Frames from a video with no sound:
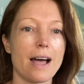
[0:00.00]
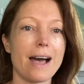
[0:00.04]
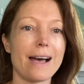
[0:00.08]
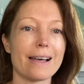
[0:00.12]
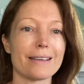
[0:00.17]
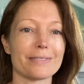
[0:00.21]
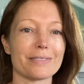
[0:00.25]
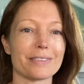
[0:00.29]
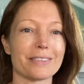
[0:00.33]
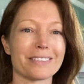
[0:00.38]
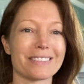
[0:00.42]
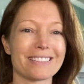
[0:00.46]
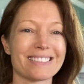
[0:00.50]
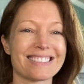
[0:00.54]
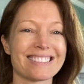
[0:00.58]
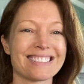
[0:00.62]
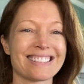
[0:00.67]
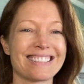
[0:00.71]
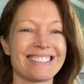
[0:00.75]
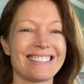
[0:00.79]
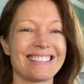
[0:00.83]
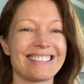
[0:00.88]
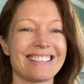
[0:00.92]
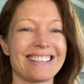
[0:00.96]
Hi folks.
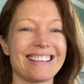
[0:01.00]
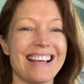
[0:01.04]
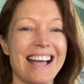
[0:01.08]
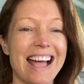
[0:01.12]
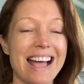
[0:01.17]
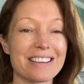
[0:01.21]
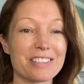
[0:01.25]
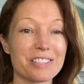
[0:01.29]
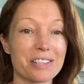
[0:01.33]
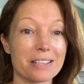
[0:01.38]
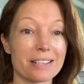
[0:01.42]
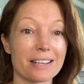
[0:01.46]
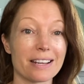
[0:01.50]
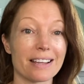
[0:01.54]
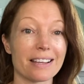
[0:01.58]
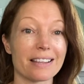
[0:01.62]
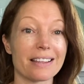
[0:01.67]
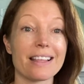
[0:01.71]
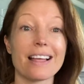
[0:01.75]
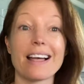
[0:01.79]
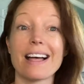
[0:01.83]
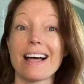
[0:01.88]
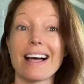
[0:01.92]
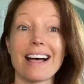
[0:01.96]
As you can
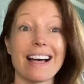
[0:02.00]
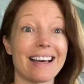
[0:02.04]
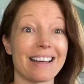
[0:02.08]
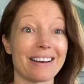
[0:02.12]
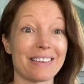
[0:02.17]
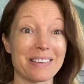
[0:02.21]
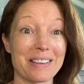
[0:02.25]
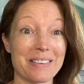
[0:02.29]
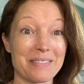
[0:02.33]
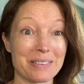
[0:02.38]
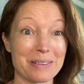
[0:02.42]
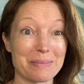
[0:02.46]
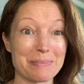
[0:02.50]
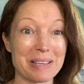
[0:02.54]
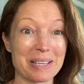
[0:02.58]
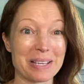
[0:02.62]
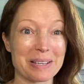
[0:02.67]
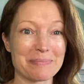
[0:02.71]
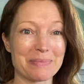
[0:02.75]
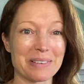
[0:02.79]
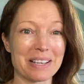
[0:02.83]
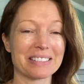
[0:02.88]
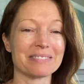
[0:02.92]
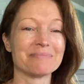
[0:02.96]
tell, I don't have any
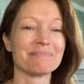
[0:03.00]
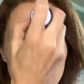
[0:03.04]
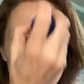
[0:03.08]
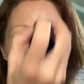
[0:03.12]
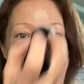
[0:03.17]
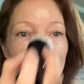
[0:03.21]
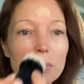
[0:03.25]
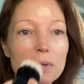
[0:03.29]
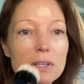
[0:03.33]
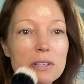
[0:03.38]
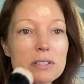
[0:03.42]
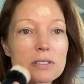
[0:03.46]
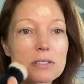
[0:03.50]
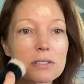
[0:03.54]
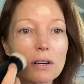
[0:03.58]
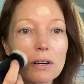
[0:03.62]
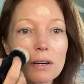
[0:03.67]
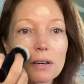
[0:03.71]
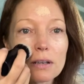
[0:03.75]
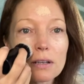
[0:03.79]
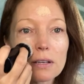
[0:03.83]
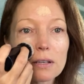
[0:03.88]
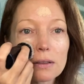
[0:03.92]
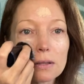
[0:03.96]
makeup on. I wanna
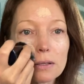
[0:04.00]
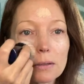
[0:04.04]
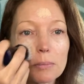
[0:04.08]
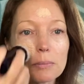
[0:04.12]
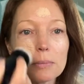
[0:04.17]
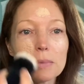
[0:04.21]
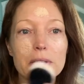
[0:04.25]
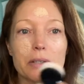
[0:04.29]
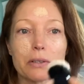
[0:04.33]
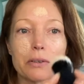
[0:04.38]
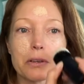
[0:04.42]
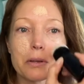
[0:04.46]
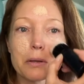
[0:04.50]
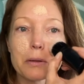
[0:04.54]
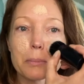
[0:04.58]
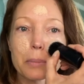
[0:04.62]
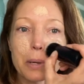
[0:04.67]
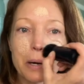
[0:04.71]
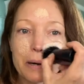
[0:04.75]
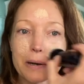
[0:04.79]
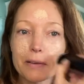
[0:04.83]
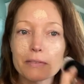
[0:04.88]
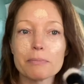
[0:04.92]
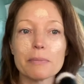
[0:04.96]
start in the middle
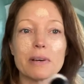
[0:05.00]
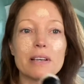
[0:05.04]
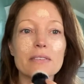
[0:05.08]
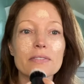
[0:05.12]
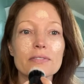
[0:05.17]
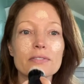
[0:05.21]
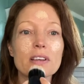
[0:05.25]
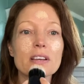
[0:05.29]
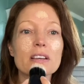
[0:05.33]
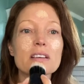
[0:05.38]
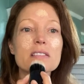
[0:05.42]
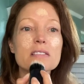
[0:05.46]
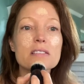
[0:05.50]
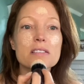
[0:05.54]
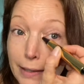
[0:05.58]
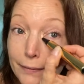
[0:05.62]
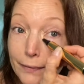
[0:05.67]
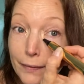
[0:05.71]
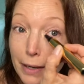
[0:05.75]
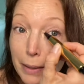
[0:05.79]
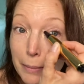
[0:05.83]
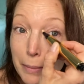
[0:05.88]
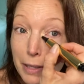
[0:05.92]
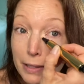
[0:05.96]
part of my face.
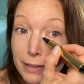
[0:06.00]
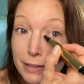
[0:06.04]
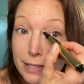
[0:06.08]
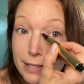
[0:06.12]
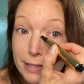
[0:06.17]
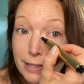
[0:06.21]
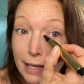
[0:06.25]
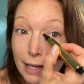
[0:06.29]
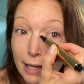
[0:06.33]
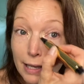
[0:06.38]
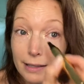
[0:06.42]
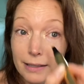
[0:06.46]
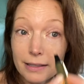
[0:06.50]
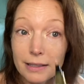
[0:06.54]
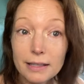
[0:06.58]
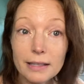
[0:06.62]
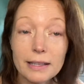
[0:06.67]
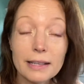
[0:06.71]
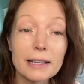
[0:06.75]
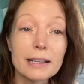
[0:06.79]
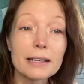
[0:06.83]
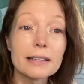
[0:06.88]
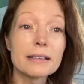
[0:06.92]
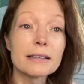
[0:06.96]
If I'm on set
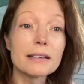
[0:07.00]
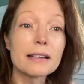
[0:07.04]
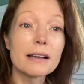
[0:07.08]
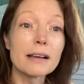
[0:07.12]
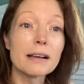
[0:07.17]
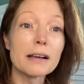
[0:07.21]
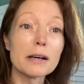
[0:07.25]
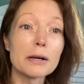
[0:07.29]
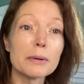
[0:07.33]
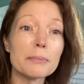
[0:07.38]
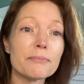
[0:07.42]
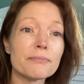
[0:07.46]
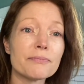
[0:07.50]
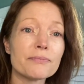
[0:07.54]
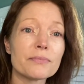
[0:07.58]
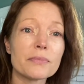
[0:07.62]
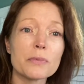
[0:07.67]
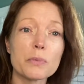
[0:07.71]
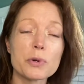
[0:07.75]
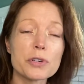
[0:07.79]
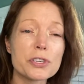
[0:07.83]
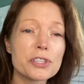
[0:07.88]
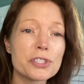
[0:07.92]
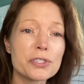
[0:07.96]
and um,
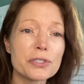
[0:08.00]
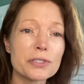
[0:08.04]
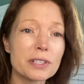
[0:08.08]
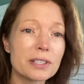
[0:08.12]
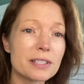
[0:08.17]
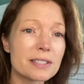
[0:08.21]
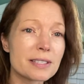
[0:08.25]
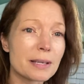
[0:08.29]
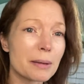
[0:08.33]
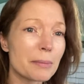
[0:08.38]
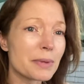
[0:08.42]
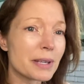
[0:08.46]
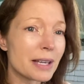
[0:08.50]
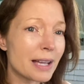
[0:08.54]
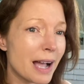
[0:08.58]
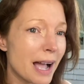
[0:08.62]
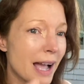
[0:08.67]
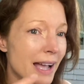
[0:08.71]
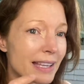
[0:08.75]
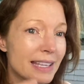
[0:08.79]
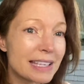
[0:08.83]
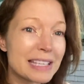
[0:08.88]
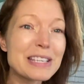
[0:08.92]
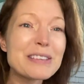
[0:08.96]
we're shooting something,
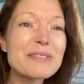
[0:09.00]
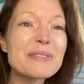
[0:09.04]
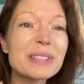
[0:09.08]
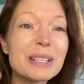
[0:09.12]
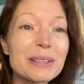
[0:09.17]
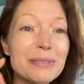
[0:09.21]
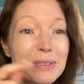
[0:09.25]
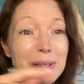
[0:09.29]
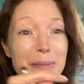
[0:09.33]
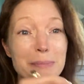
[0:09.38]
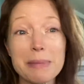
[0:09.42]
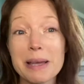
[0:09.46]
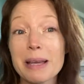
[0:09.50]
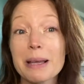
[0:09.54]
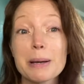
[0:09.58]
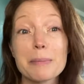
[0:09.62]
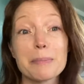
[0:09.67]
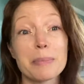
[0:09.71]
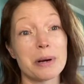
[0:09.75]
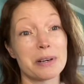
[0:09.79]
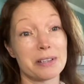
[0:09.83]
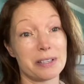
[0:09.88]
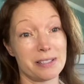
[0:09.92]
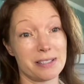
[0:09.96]
I, even if the
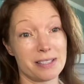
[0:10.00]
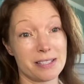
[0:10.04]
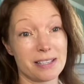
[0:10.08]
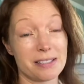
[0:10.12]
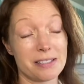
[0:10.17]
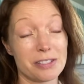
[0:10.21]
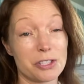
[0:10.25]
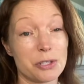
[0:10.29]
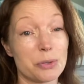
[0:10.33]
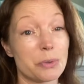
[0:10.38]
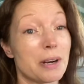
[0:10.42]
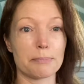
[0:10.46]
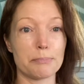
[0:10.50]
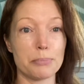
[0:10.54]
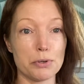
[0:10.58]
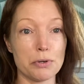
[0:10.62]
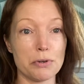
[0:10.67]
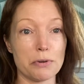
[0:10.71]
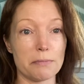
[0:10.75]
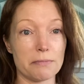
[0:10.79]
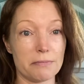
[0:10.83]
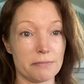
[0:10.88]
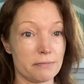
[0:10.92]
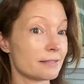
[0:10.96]
makeup artist doesn't do it,
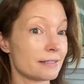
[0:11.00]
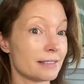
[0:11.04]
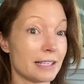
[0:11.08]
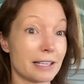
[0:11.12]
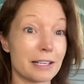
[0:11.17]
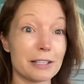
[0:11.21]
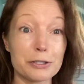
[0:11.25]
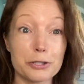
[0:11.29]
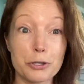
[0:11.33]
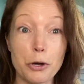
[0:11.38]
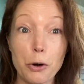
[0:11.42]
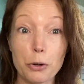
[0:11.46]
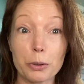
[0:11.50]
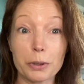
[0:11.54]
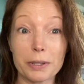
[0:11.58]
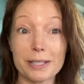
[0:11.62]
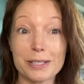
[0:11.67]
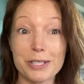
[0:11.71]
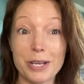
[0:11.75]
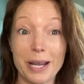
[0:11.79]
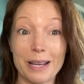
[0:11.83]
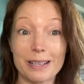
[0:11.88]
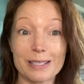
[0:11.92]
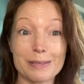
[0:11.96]
boom, I could
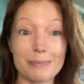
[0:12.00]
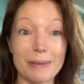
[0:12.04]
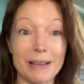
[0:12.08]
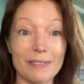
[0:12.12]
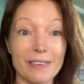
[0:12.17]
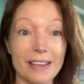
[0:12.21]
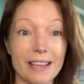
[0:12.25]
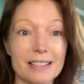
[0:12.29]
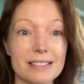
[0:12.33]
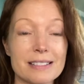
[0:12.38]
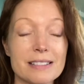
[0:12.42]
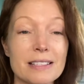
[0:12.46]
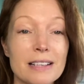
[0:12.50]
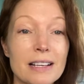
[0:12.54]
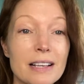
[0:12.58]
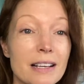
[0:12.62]
totally change my face.